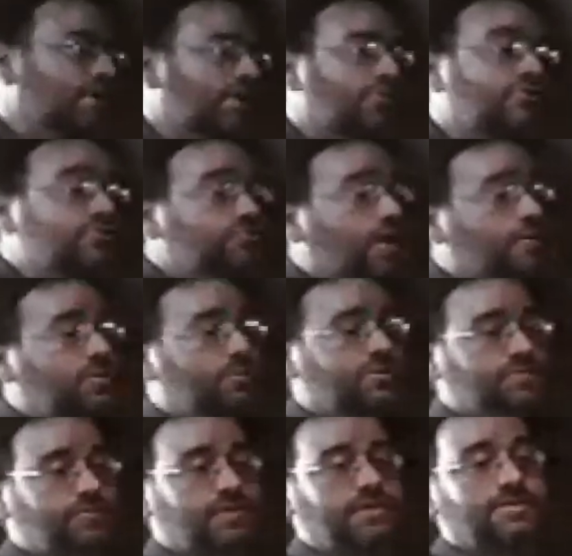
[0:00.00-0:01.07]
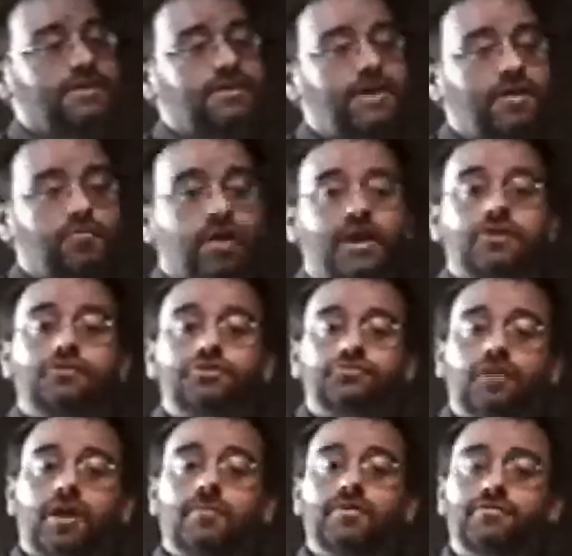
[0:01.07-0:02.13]
radio astronomy was invented, and radio
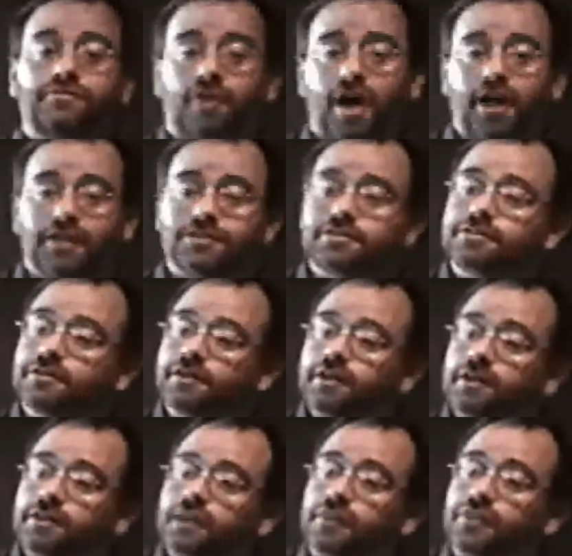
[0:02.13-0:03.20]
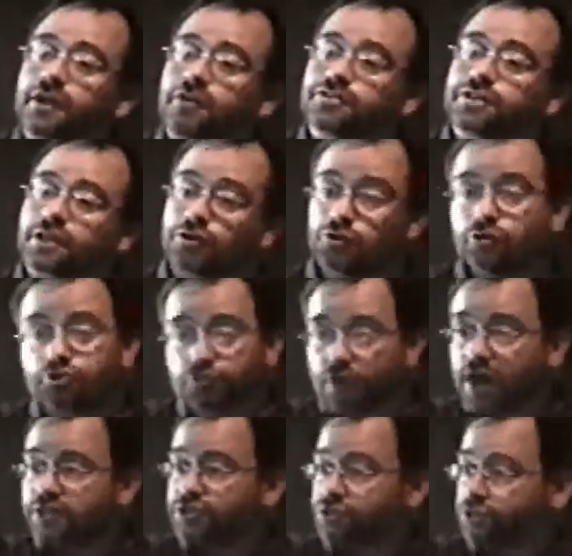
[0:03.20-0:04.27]
astronomy finds that there's a
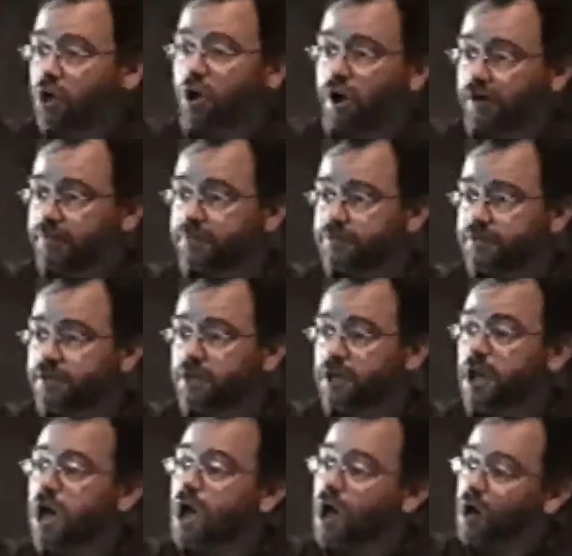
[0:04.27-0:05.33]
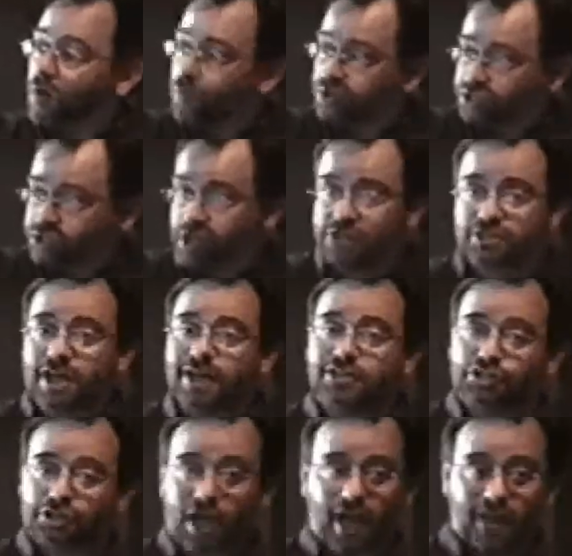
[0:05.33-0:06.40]
neutron star, which does
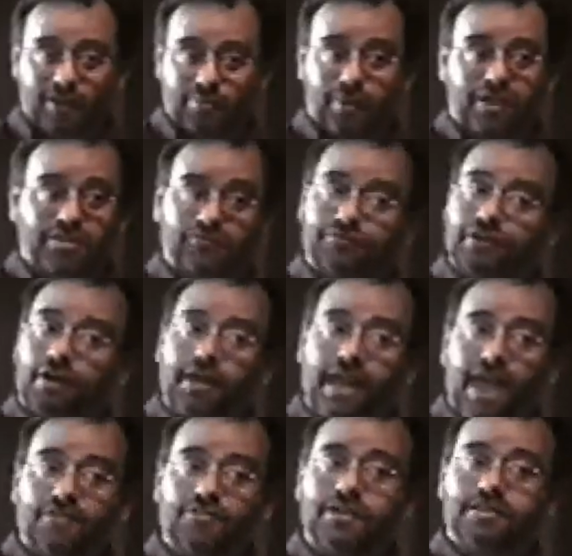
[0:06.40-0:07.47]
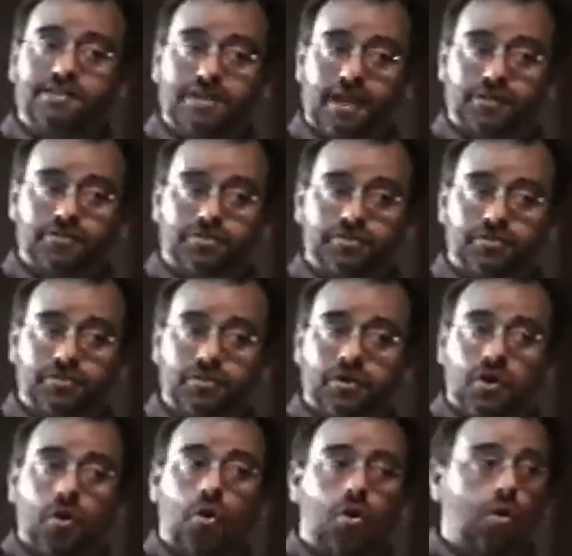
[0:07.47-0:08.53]
not shine, but is very heavy and dense,
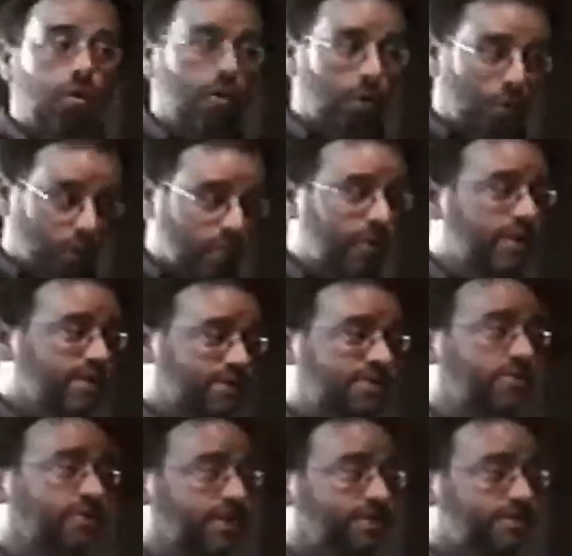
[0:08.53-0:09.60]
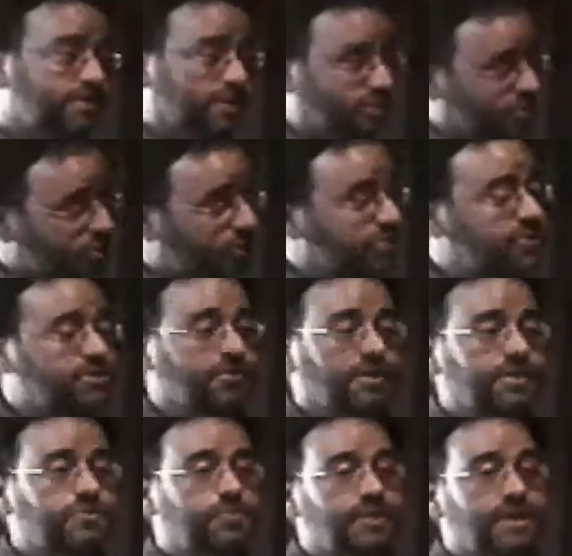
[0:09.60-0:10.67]
orbiting Sirius. It's called
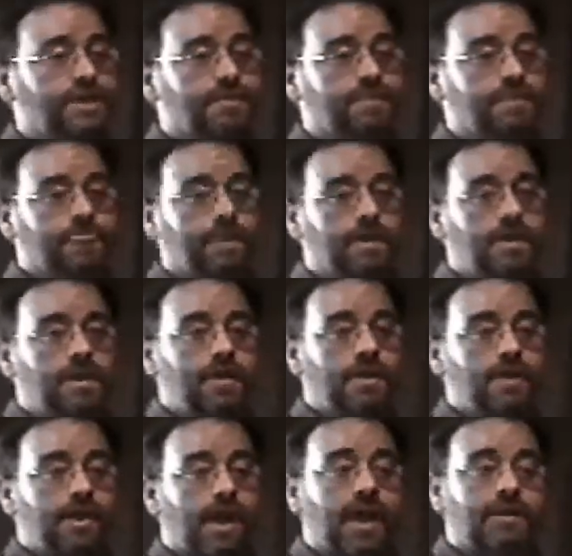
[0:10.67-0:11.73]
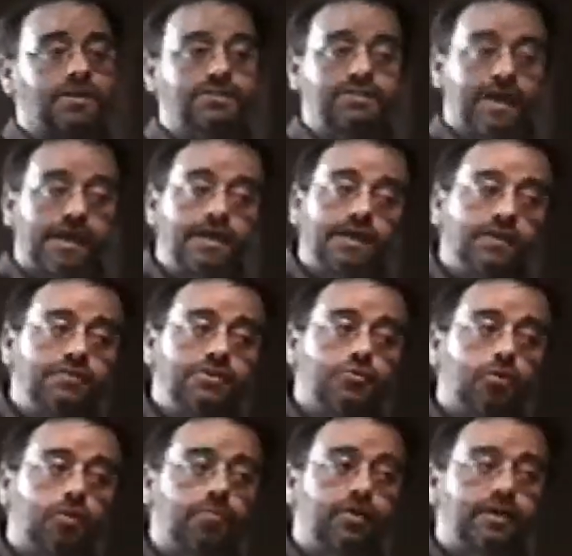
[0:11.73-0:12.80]
Sirius B. And the cycle of its
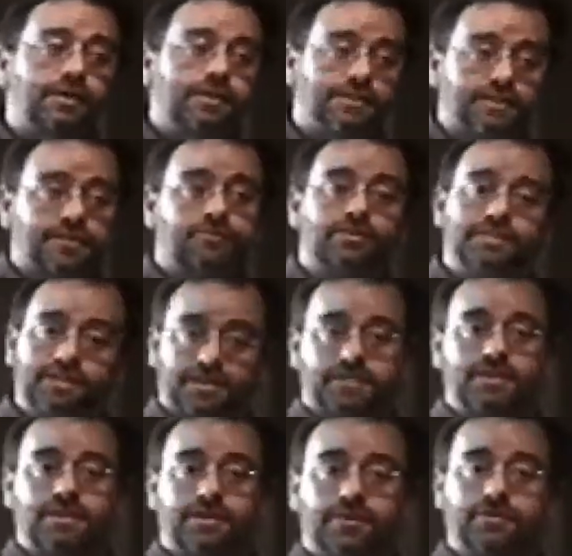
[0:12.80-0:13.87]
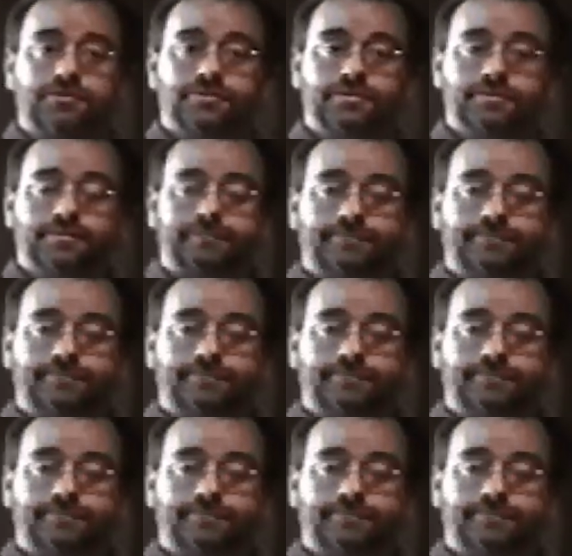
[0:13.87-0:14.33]
orbit is every 60 years.